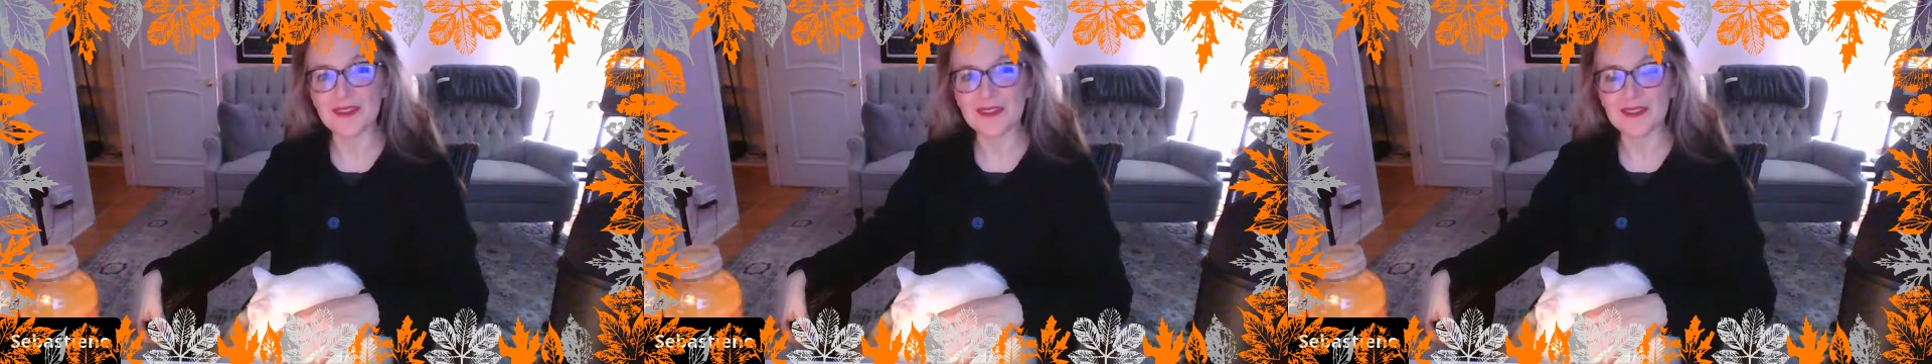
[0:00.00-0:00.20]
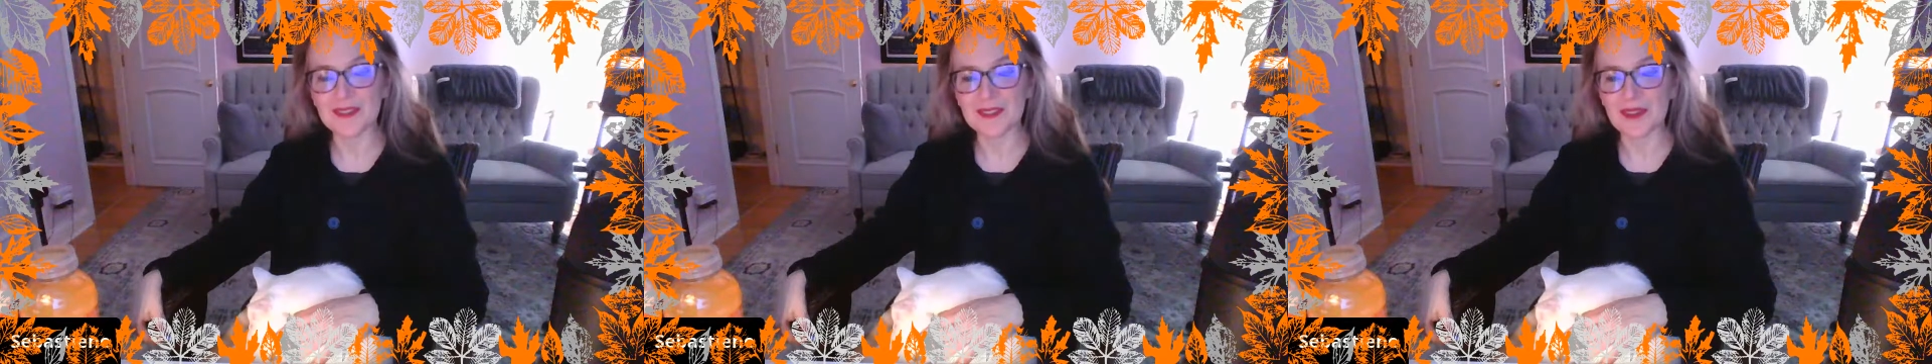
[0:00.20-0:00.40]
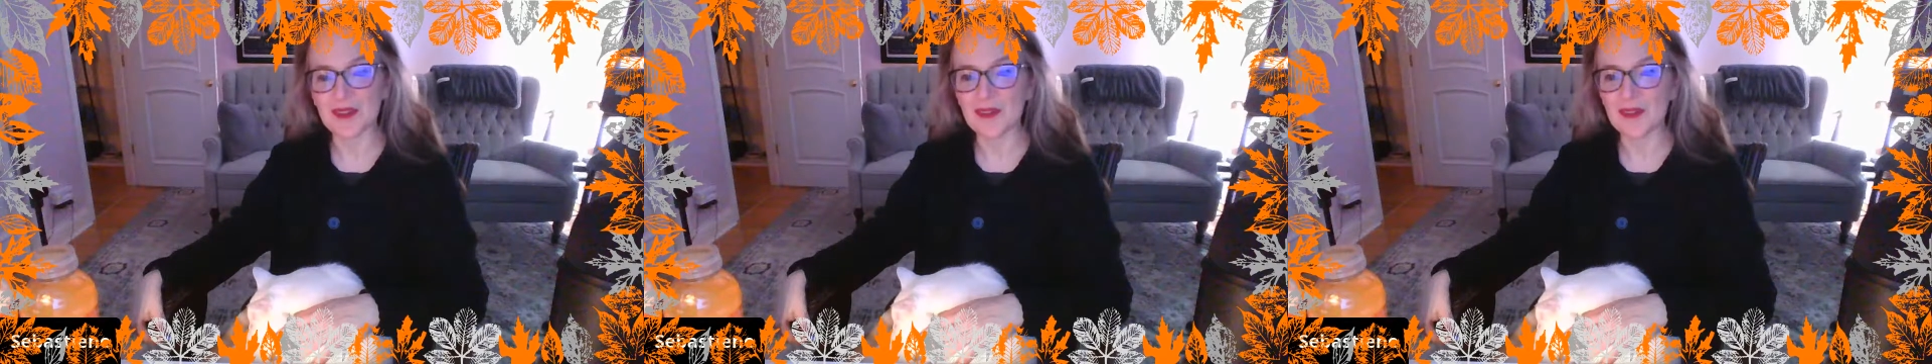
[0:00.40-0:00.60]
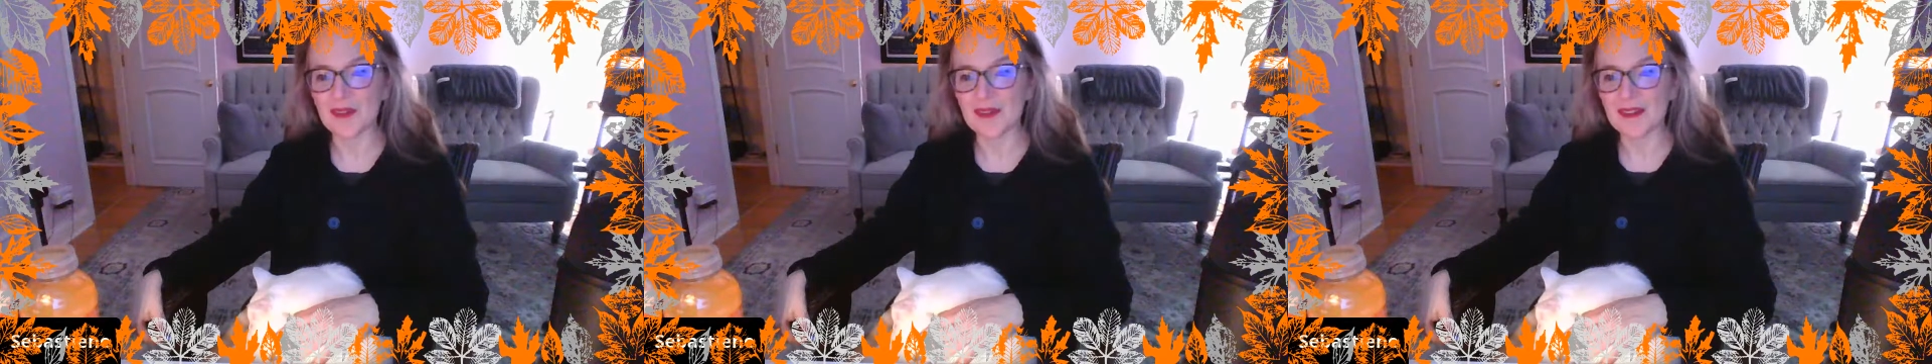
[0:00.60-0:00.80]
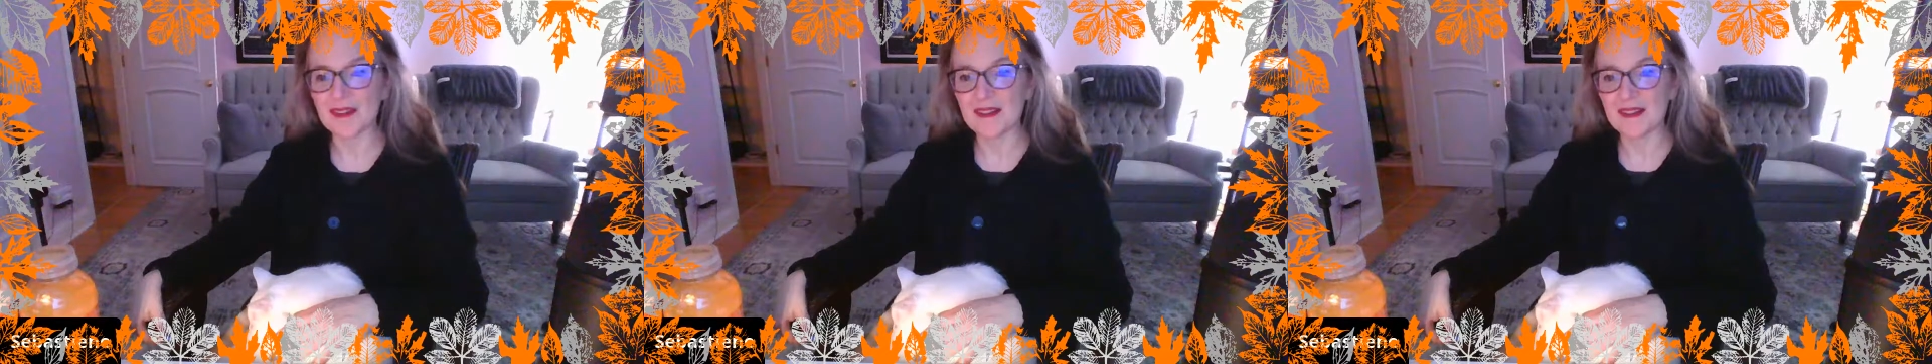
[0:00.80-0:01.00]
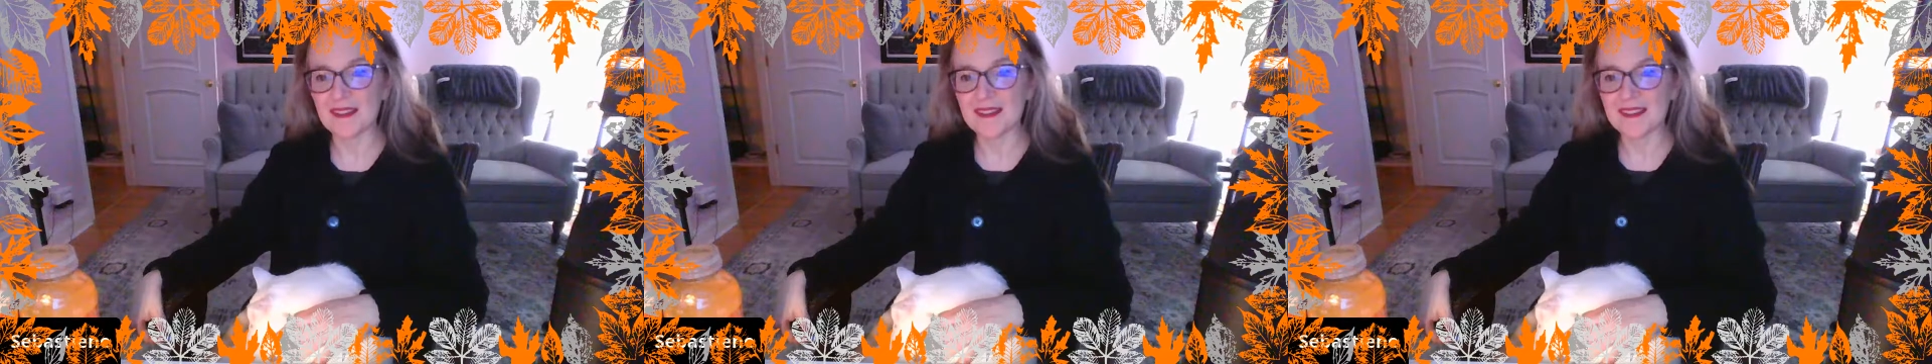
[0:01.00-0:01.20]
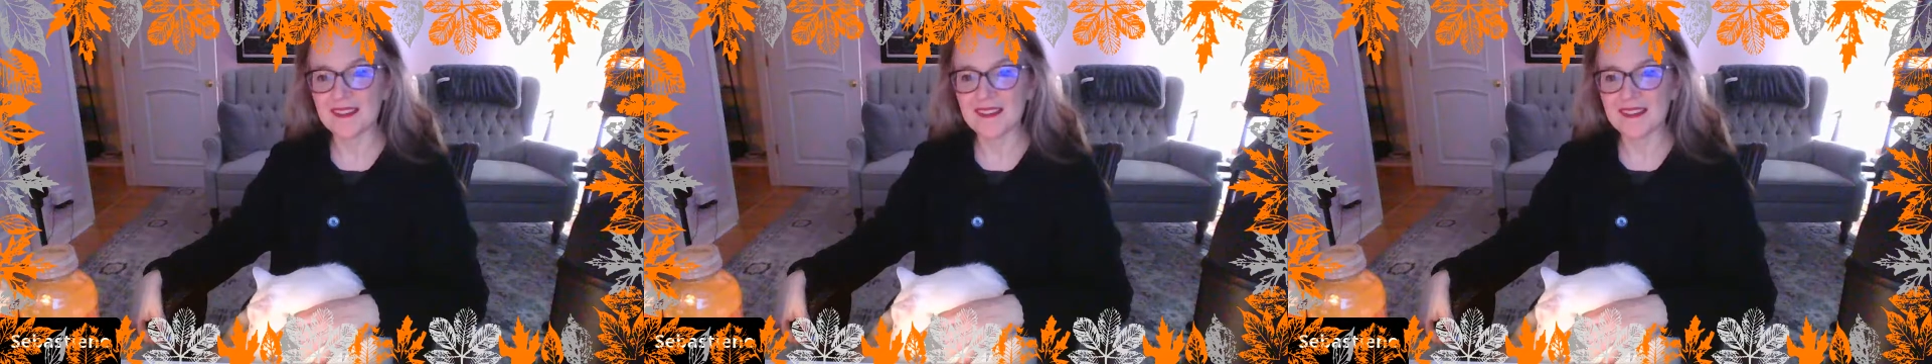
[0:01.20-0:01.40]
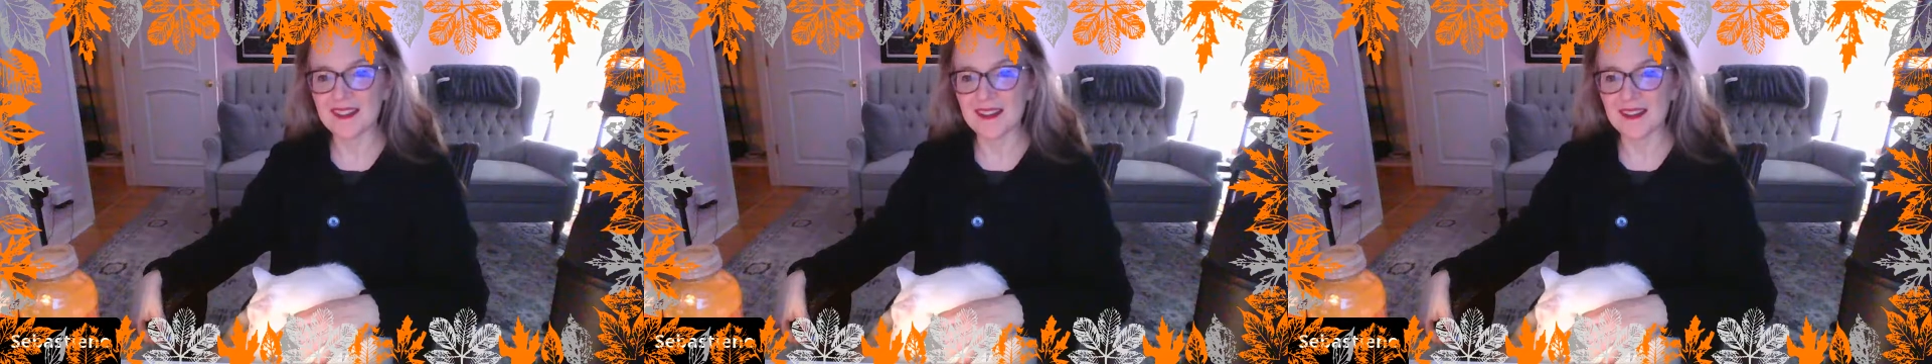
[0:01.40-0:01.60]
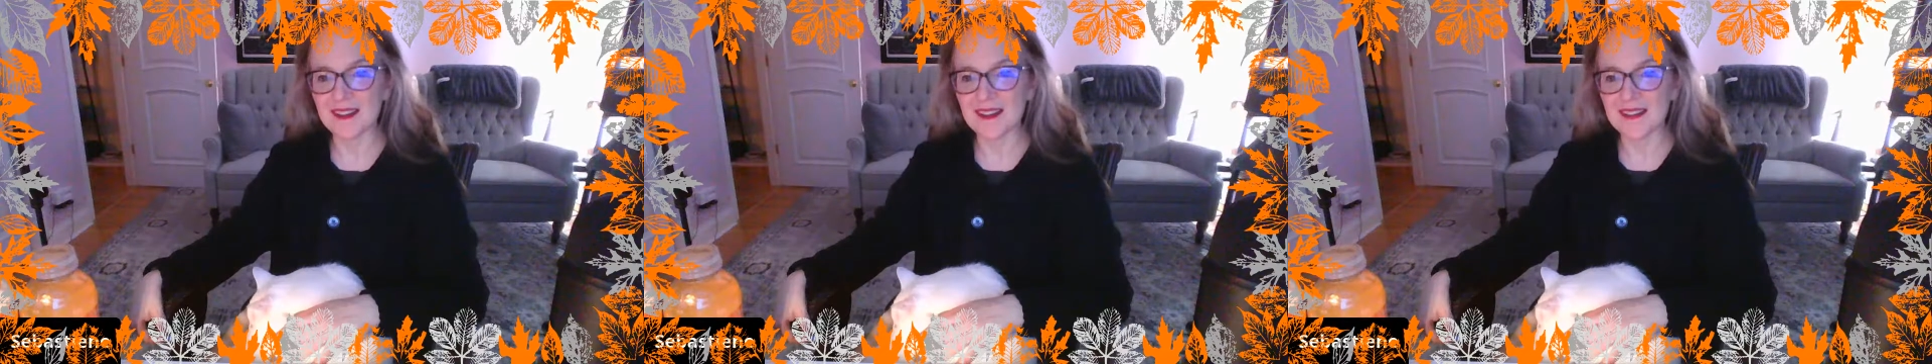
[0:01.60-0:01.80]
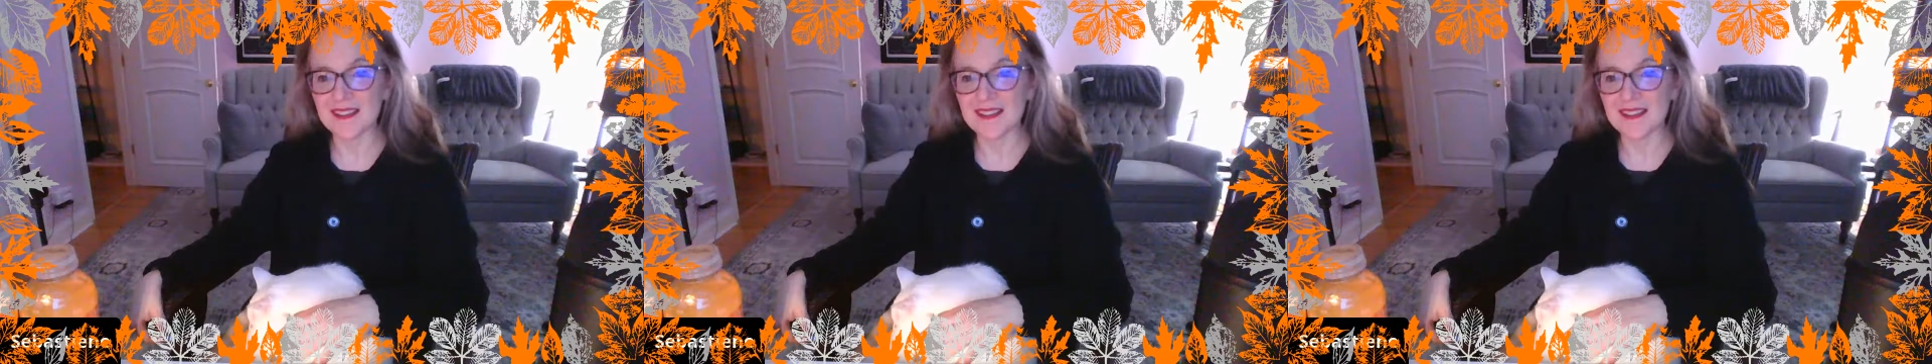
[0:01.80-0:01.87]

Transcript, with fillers: So, uh,